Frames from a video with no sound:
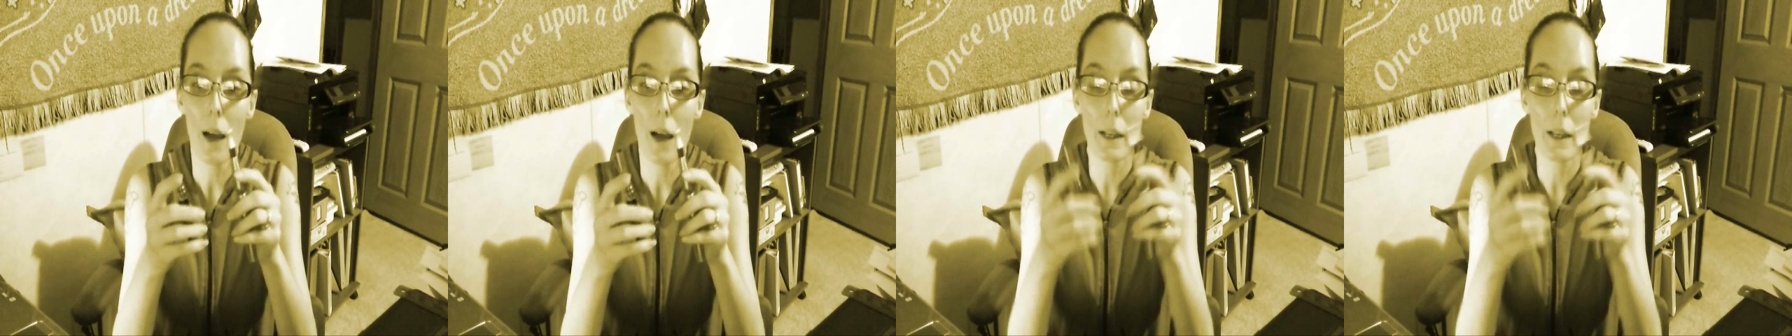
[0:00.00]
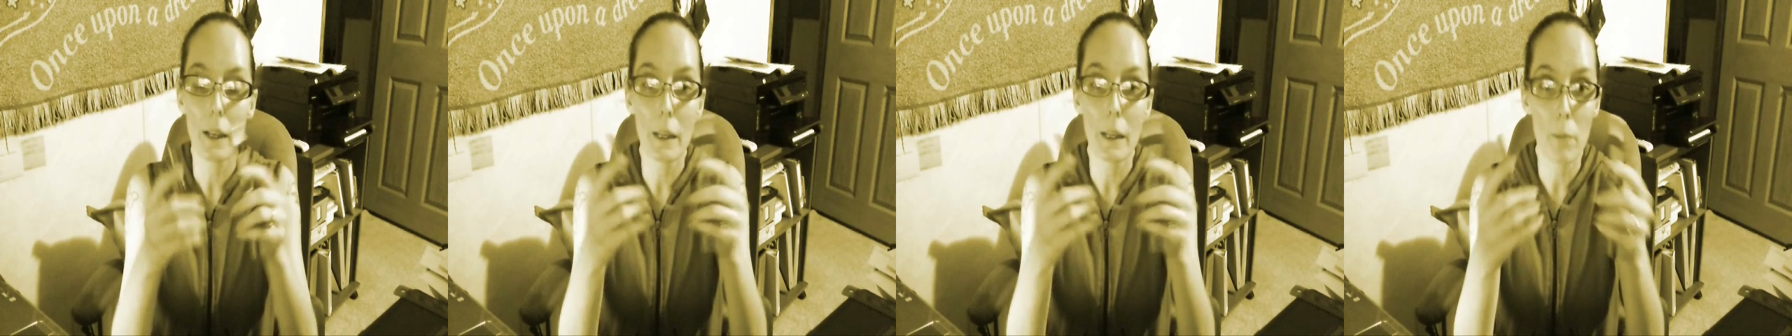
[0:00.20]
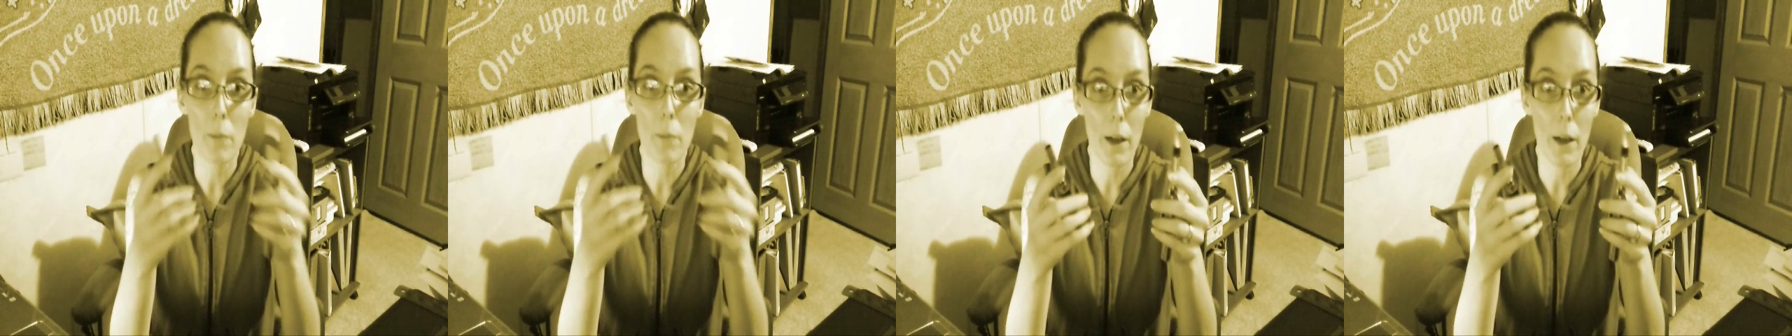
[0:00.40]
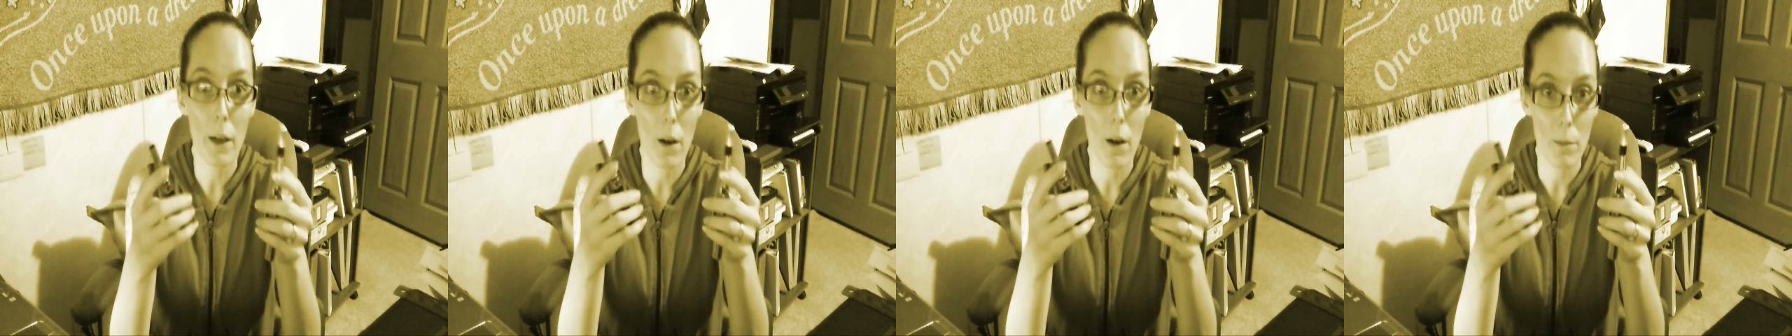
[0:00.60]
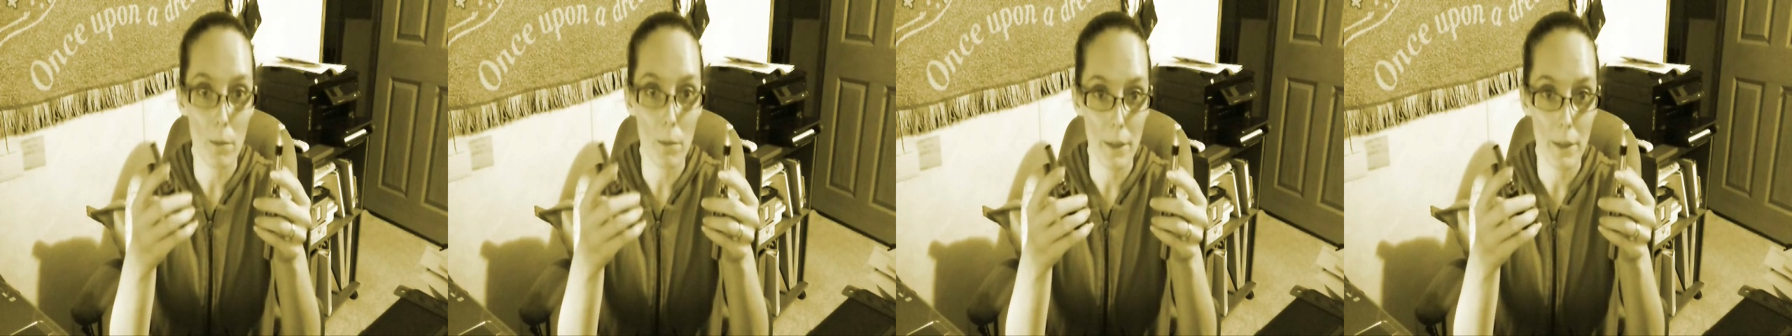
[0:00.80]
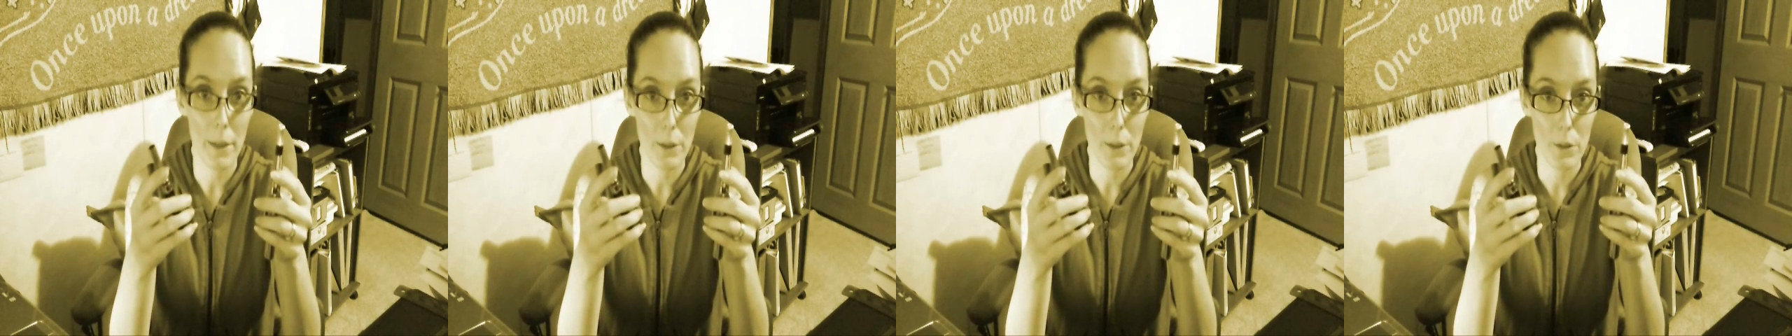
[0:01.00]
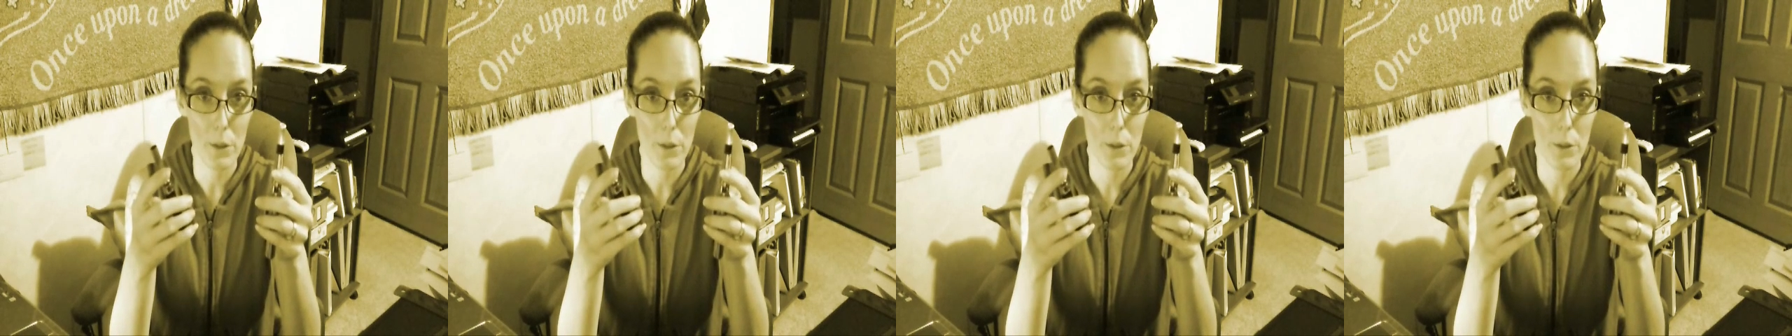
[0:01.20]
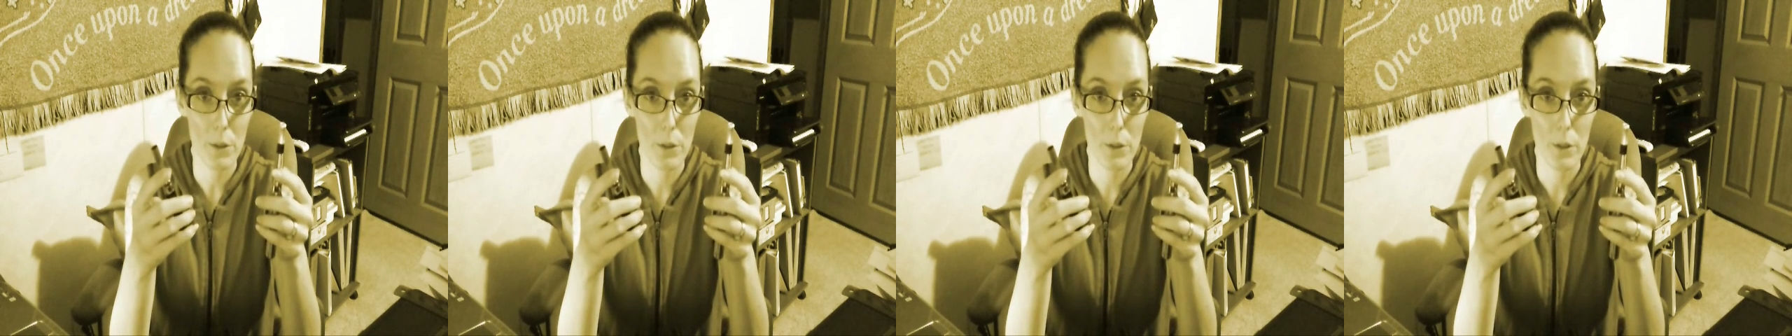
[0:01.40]
clean my
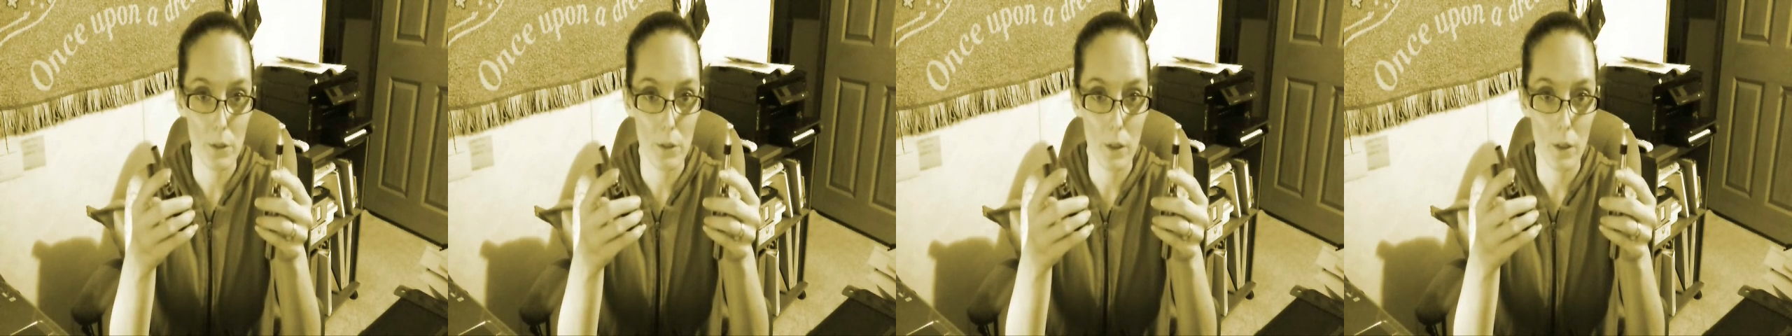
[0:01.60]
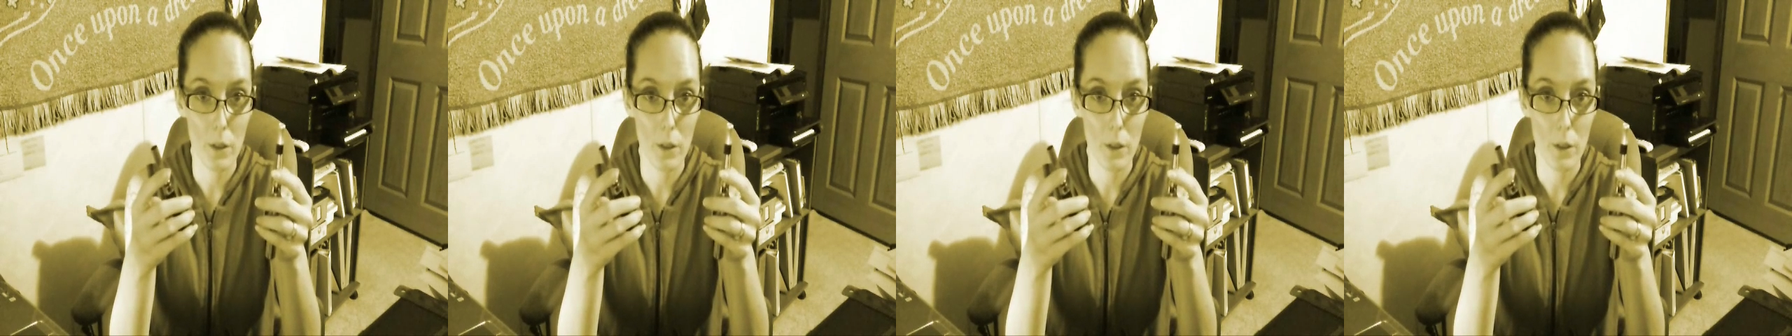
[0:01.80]
Cartomizers.